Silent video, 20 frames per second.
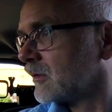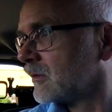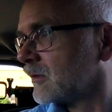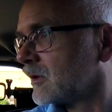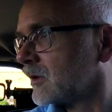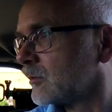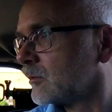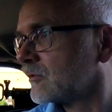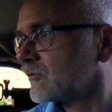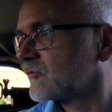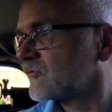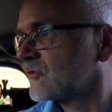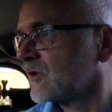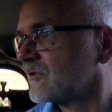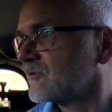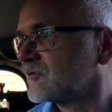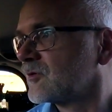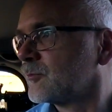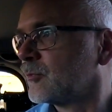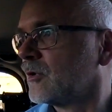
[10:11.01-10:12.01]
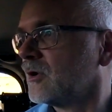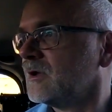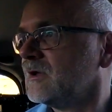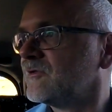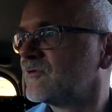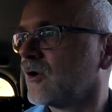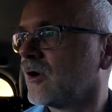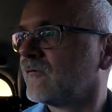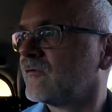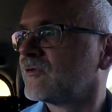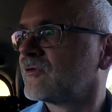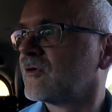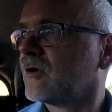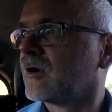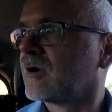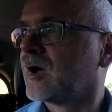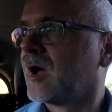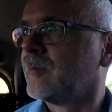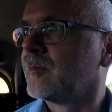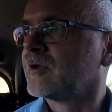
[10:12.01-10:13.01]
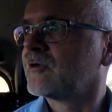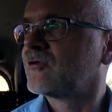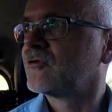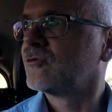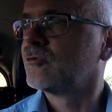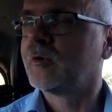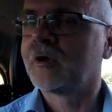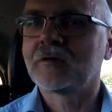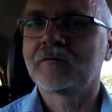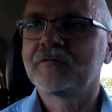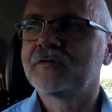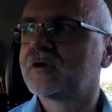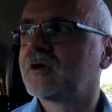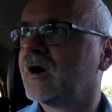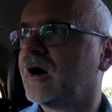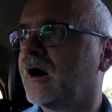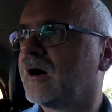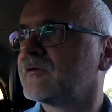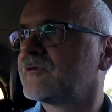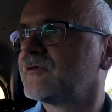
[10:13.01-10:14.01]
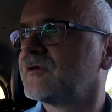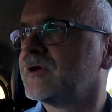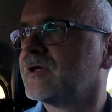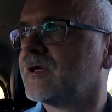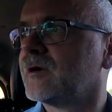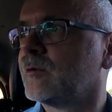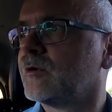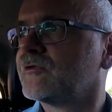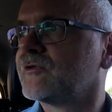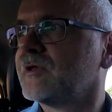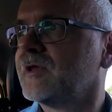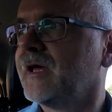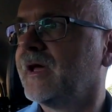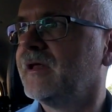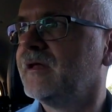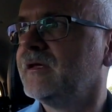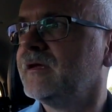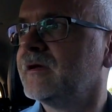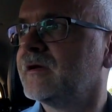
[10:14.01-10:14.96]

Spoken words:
There was just a police officer coming to one of the cars here. There was a lady